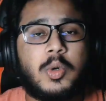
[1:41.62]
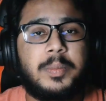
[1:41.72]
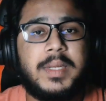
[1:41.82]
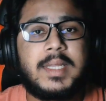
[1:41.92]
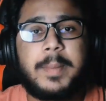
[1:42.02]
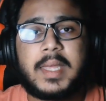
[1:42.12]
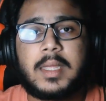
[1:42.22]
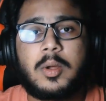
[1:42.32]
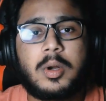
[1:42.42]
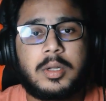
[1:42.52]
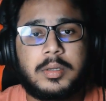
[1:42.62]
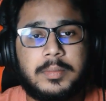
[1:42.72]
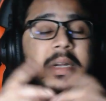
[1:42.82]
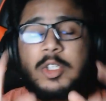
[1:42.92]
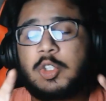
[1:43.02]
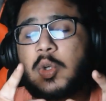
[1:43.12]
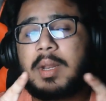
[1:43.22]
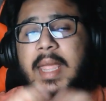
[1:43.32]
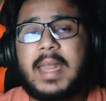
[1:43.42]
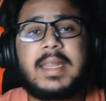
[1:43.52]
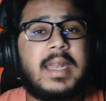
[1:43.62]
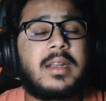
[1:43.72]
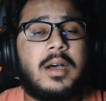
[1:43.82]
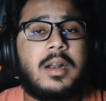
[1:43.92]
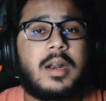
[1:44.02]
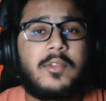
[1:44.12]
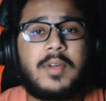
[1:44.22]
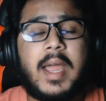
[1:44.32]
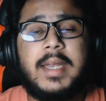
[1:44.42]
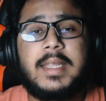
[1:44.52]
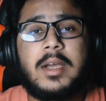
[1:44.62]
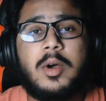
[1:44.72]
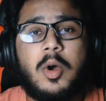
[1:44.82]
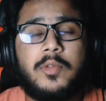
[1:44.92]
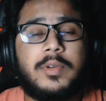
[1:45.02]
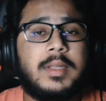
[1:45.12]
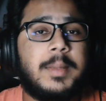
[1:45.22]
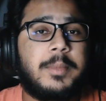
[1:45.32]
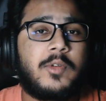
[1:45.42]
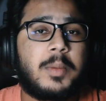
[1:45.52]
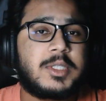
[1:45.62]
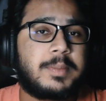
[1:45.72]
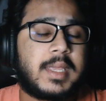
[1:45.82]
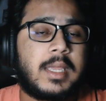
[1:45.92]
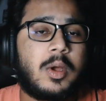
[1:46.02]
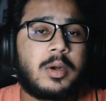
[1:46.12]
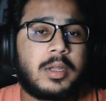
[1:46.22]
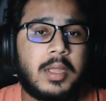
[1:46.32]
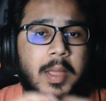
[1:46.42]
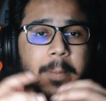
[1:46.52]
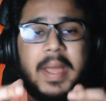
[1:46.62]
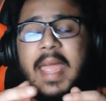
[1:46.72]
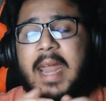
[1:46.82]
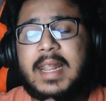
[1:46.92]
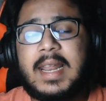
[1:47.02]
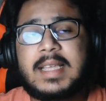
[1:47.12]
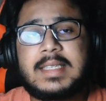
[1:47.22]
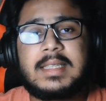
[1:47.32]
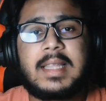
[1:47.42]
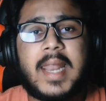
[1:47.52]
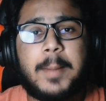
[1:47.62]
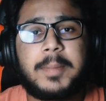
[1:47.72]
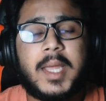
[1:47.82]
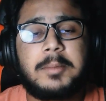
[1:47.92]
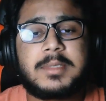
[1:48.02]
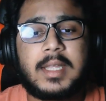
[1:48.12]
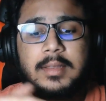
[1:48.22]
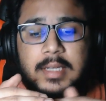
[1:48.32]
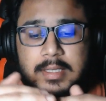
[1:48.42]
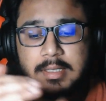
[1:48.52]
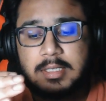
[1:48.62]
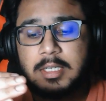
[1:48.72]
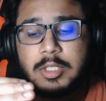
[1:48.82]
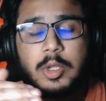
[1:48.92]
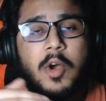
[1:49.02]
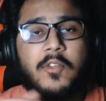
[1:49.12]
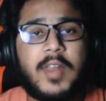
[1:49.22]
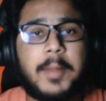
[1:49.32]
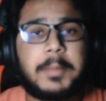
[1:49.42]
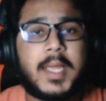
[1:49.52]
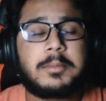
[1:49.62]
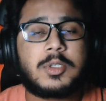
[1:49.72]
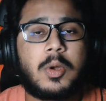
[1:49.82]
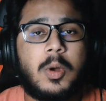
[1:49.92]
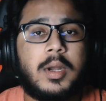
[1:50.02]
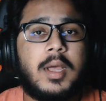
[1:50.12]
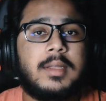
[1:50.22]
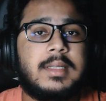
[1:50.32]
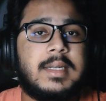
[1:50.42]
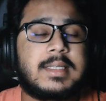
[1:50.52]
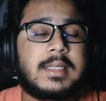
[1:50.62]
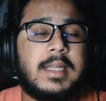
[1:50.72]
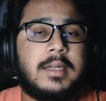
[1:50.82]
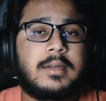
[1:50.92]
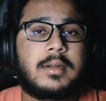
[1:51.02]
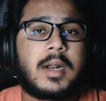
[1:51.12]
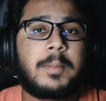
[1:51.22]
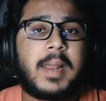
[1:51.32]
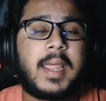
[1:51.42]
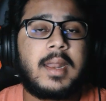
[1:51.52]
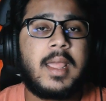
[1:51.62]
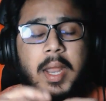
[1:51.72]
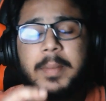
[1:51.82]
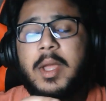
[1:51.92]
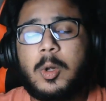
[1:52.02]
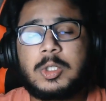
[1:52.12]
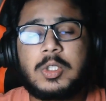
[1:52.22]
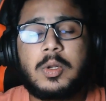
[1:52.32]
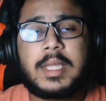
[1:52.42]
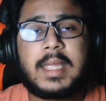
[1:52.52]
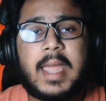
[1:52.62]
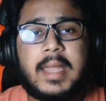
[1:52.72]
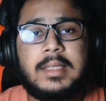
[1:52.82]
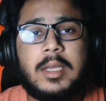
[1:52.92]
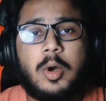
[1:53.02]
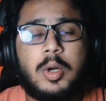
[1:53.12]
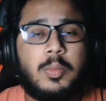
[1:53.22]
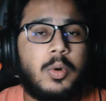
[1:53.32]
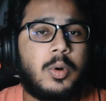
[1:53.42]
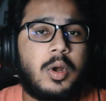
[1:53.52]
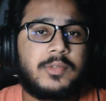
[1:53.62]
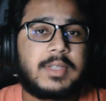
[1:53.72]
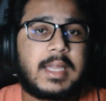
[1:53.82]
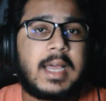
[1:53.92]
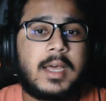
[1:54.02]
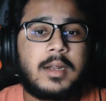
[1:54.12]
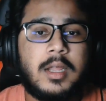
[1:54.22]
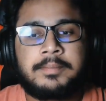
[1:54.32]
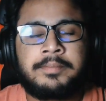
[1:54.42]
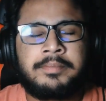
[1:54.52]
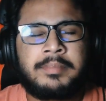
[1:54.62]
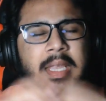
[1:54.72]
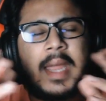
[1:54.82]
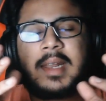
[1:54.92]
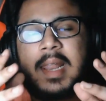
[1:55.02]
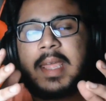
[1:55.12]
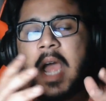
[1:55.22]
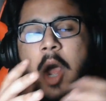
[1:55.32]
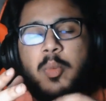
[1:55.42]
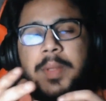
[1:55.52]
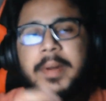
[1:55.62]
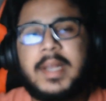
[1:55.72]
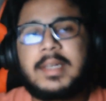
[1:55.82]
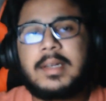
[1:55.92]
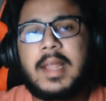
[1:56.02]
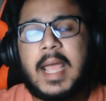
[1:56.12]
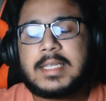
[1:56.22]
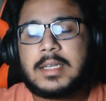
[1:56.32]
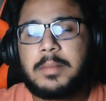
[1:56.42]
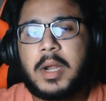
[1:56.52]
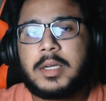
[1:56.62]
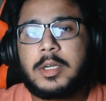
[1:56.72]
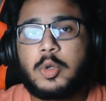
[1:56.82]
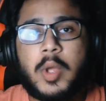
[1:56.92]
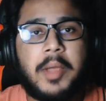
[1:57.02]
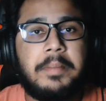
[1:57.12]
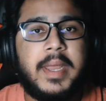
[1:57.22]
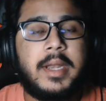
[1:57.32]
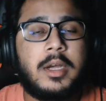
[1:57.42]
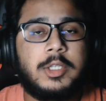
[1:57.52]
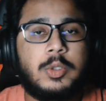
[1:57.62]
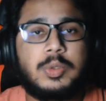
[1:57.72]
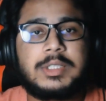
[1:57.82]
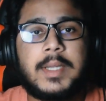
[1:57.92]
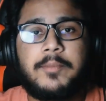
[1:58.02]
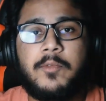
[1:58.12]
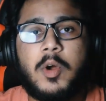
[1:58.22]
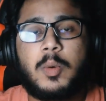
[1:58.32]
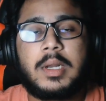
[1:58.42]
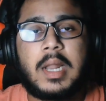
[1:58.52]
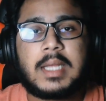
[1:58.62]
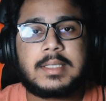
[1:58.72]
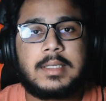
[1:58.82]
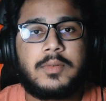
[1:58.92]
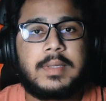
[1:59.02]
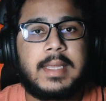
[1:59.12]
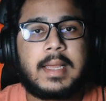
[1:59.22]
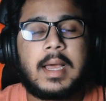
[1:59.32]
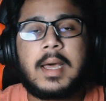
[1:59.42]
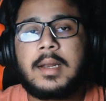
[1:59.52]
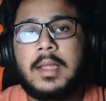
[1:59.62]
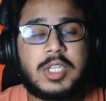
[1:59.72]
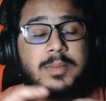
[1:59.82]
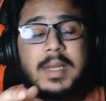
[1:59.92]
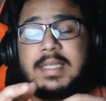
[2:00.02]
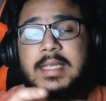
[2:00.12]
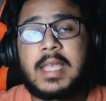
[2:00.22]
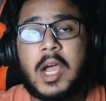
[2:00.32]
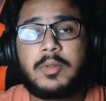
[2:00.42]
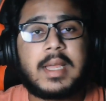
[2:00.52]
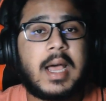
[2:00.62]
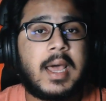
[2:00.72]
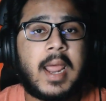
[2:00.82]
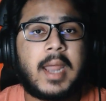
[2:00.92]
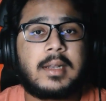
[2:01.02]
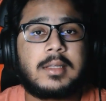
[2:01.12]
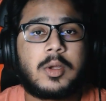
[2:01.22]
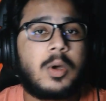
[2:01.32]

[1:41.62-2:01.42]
could be the pecking order. But you sure can get a rough idea of the performance pecking order by analyzing the lap times, the consistency of lap times on the designated run plan, and by also looking at the onboard of the car. Kinda like how we predicted Aston Martin to have made a huge step forward last year with their car, just by seeing how the car handled the